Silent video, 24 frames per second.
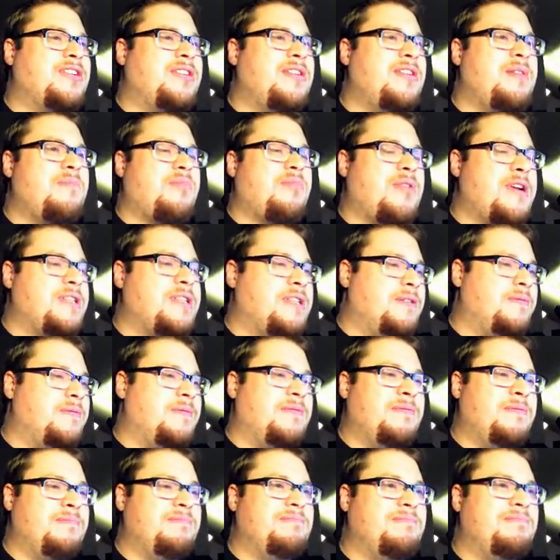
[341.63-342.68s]

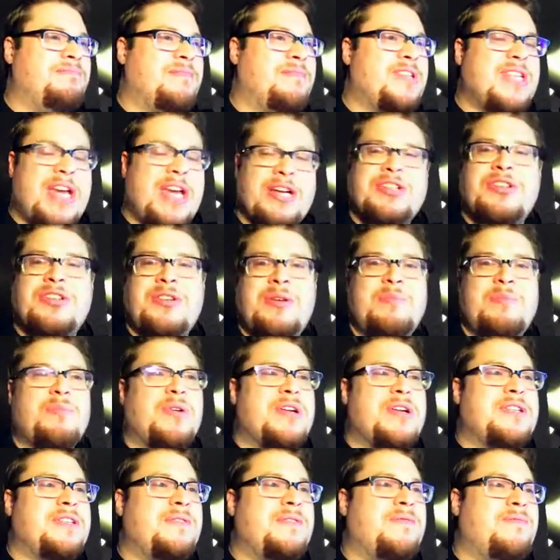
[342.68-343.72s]
impressive. It's actually
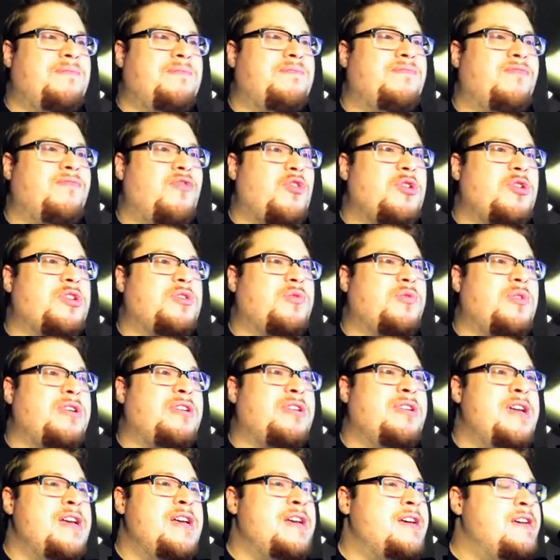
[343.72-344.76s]
impressive. Force of
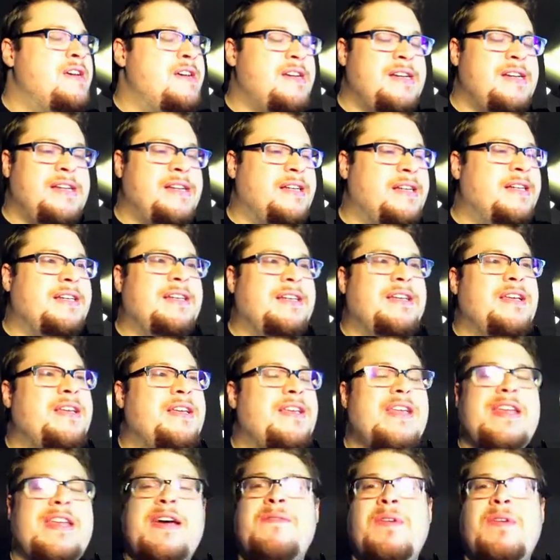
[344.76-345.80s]
Will,
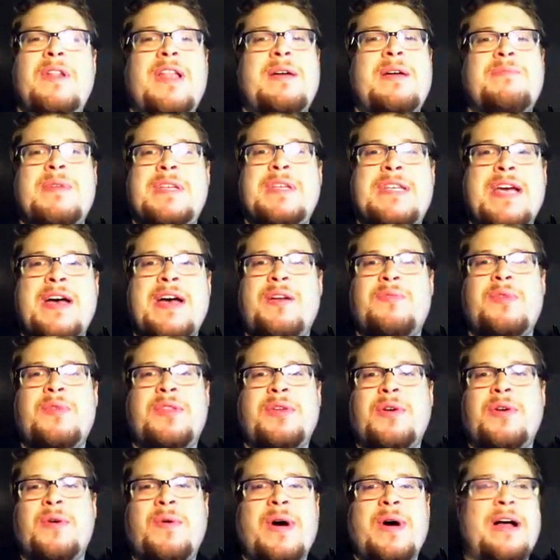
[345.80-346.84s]
you never let me down with
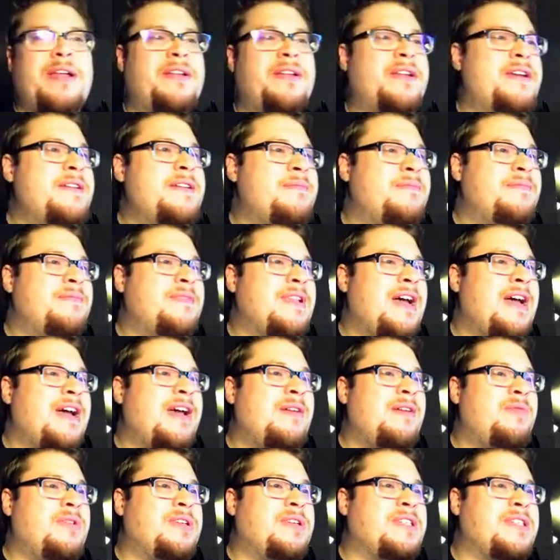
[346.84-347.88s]
your quality. I
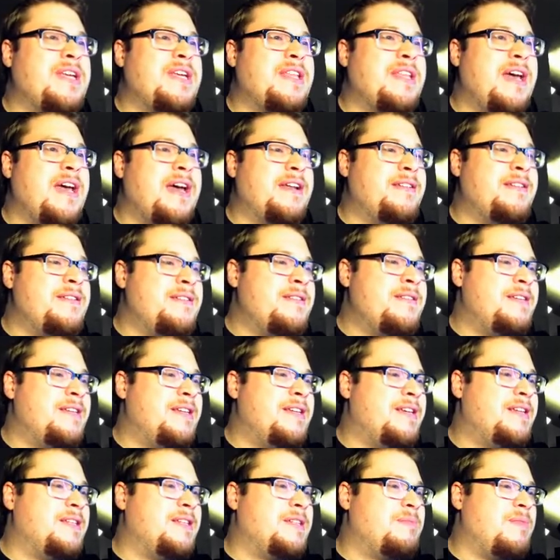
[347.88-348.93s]
will say that.
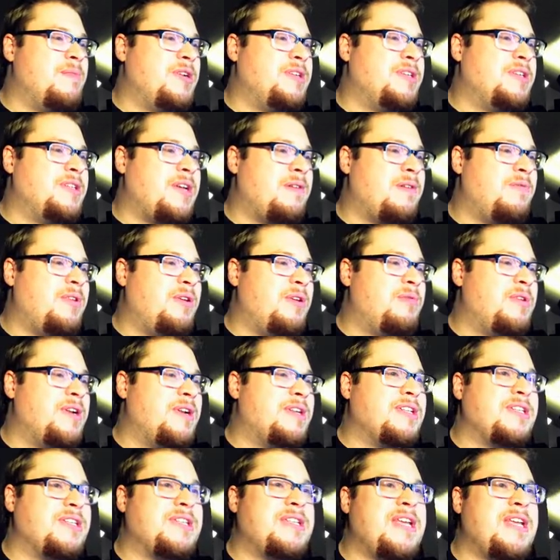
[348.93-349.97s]
As much as I really want to
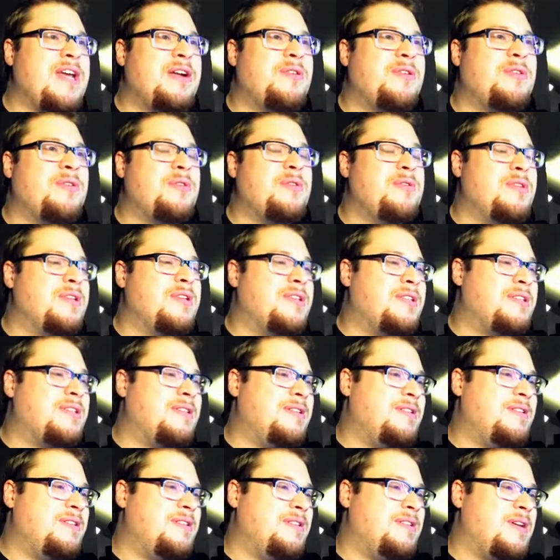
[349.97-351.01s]
just tear through this
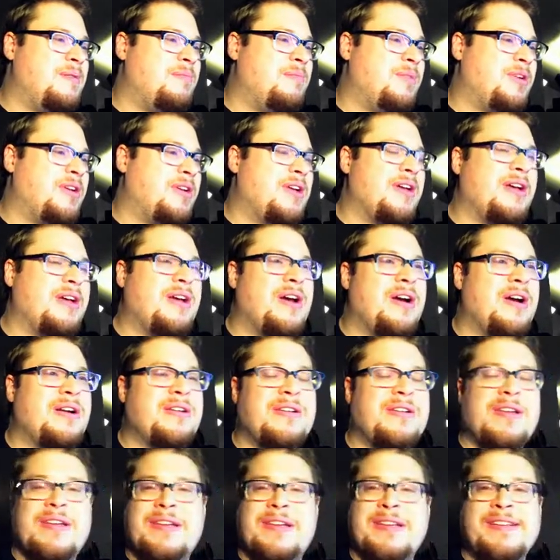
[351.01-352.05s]
dumb-looking
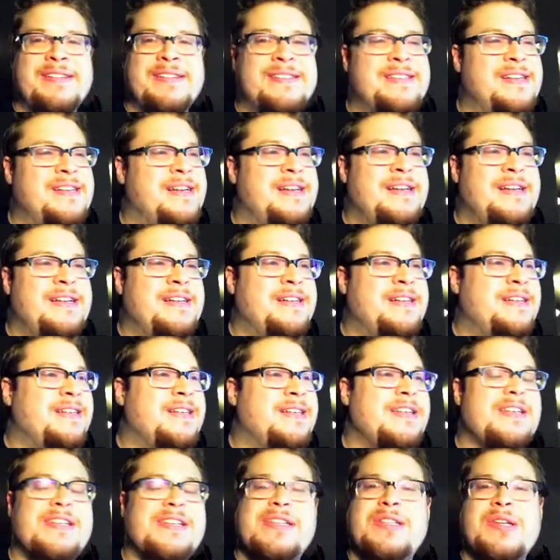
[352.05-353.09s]
card,
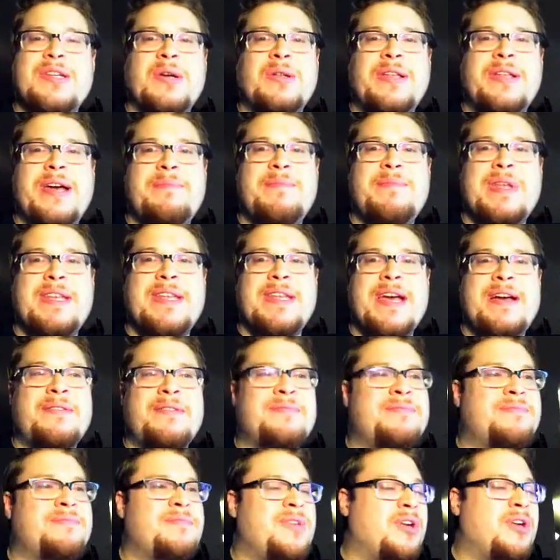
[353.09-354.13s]
you just don't let me
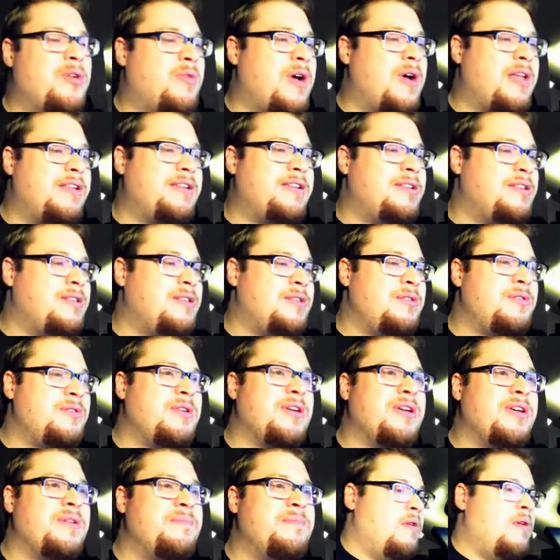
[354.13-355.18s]
down. Your quality's too
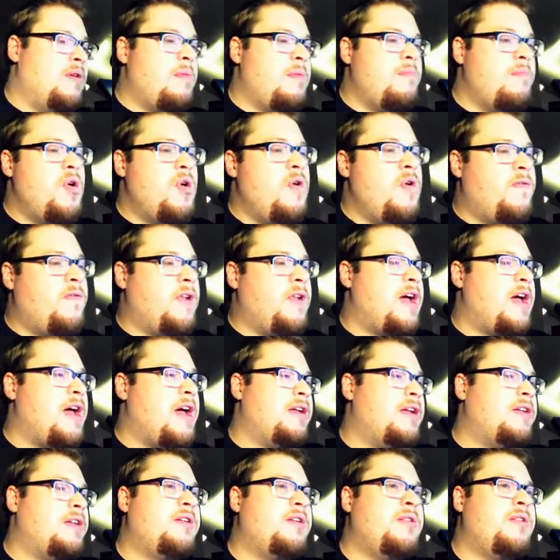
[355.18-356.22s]
good. Moving
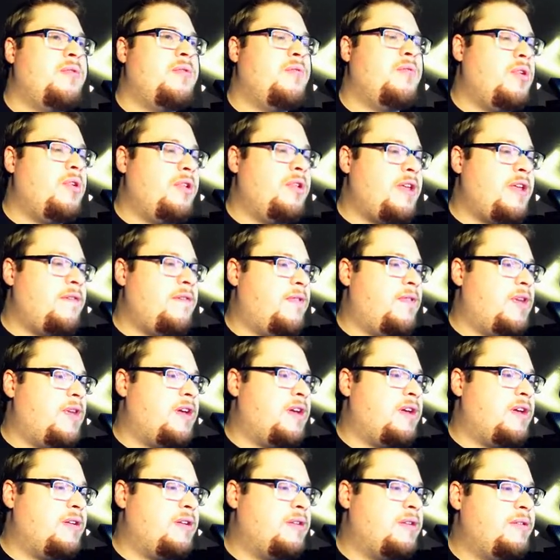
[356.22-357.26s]
on, we'll leave
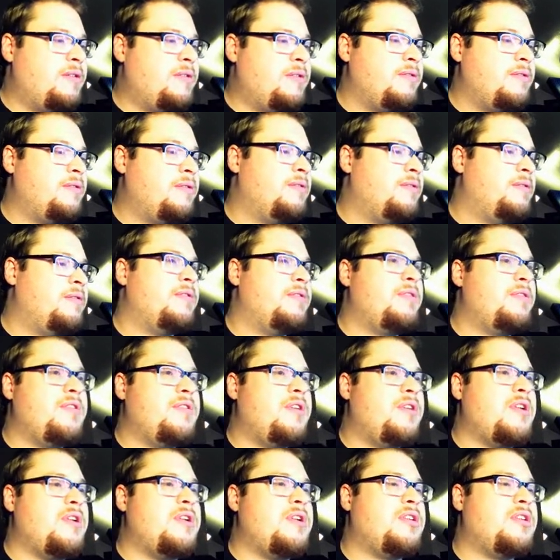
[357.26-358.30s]
the
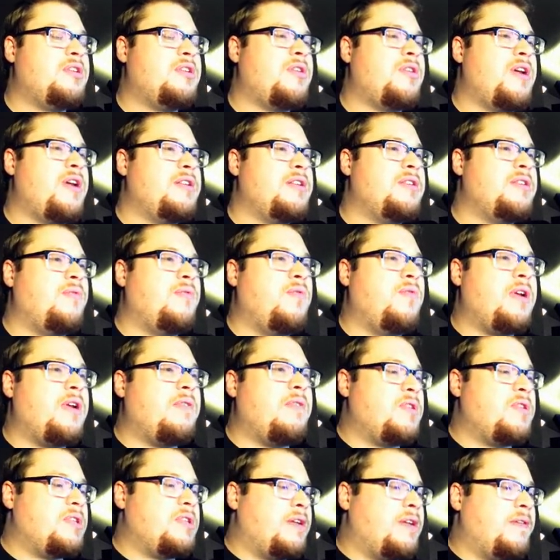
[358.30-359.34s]
dirty strands of
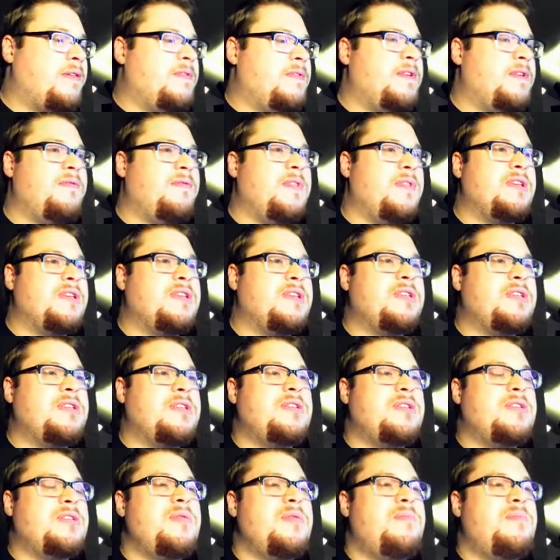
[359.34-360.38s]
whatever's left of the
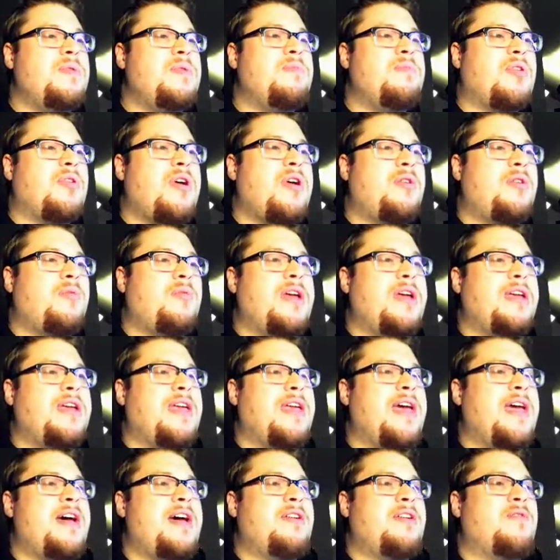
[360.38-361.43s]
stupid Broadway
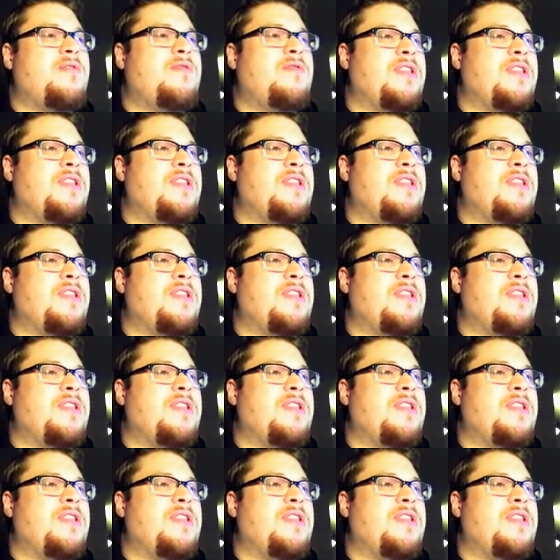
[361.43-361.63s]
cat over